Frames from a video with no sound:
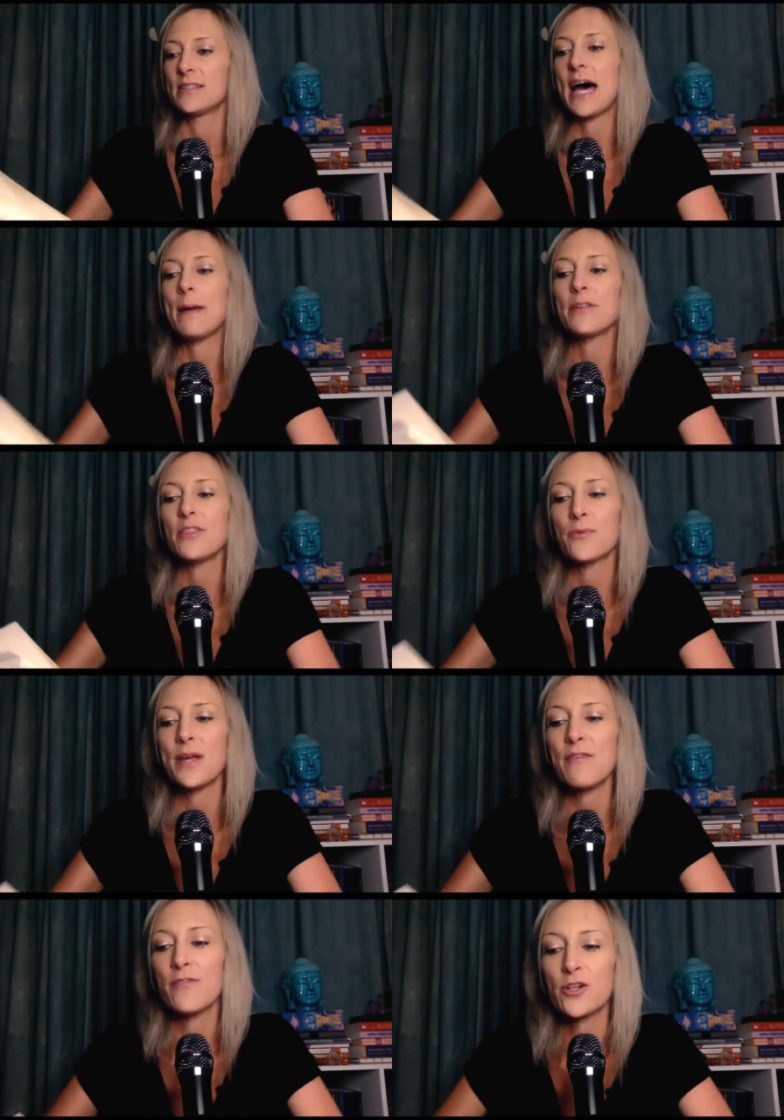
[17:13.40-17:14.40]
Tablet
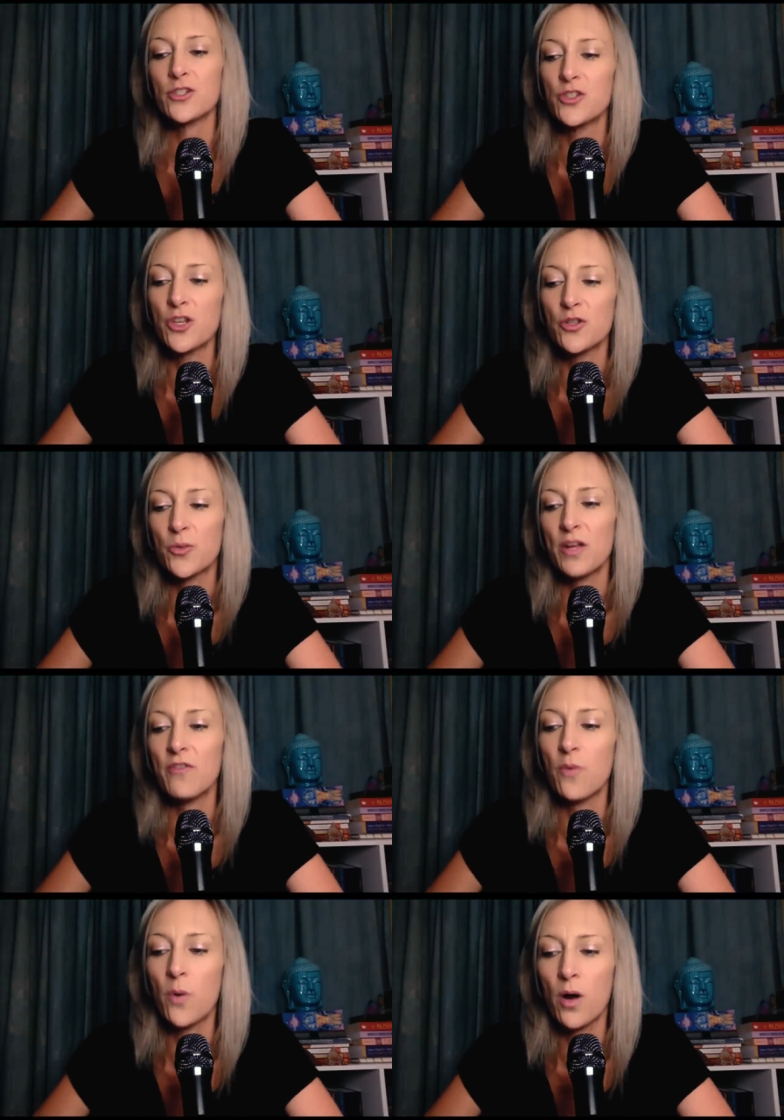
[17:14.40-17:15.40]
3, verse
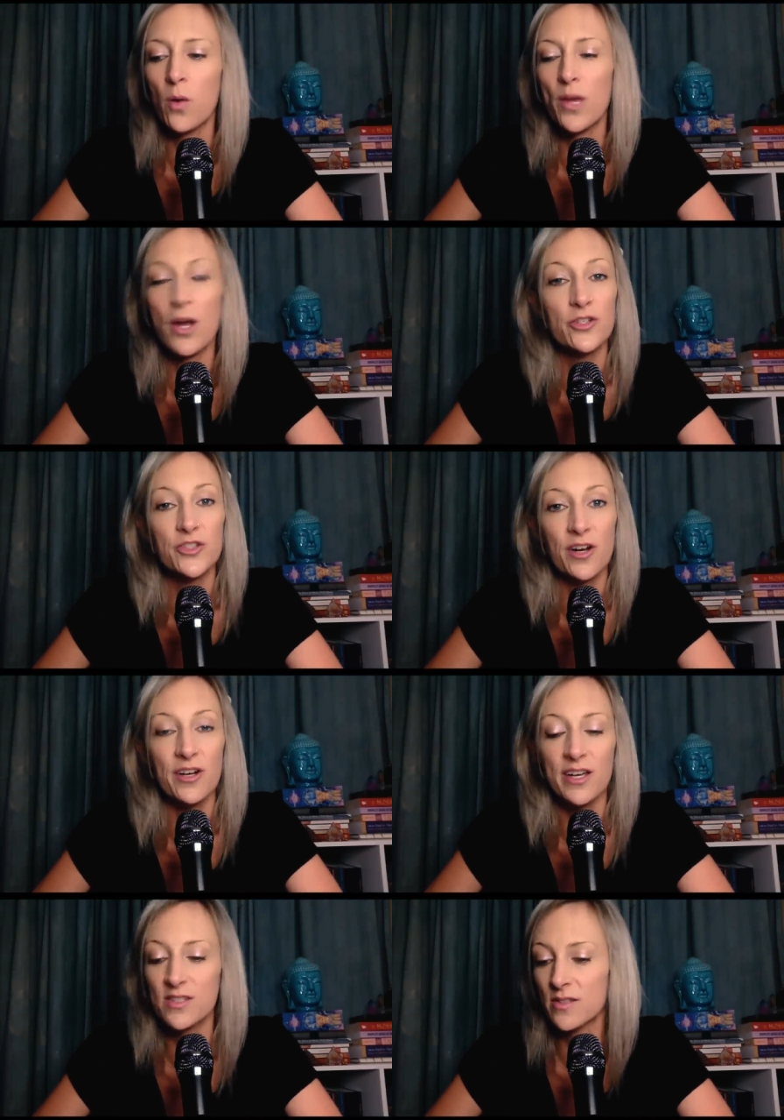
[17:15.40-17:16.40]
24 We are
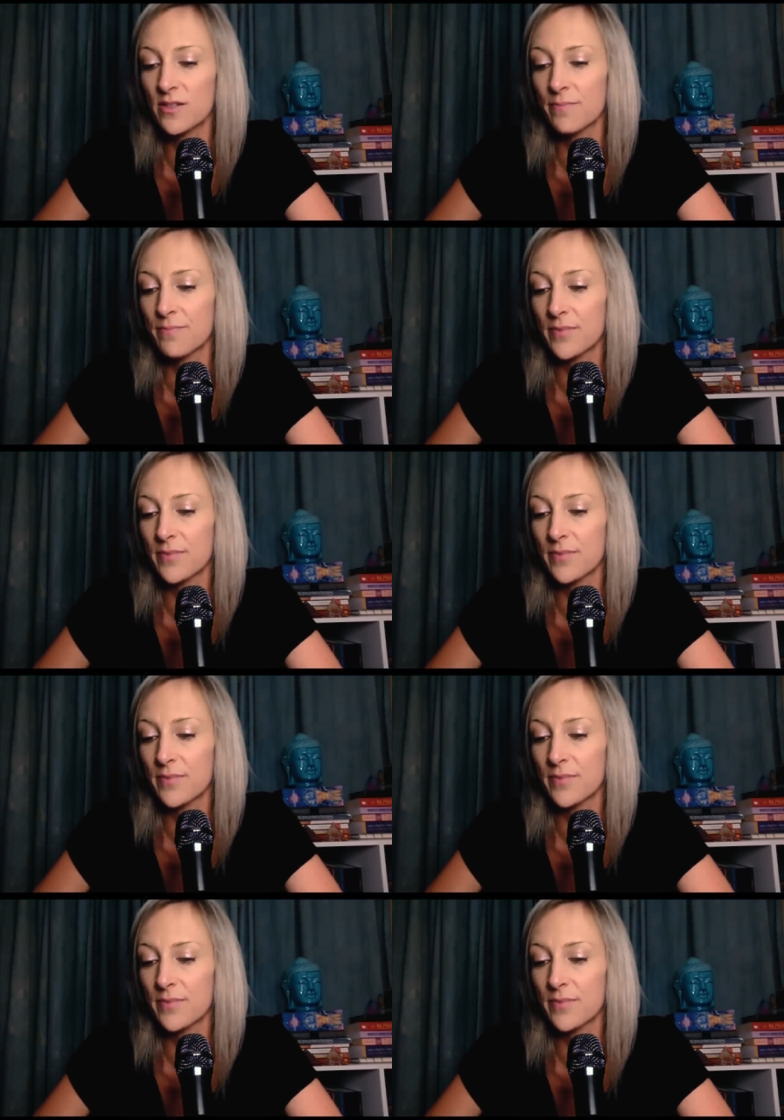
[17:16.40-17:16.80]
stardust.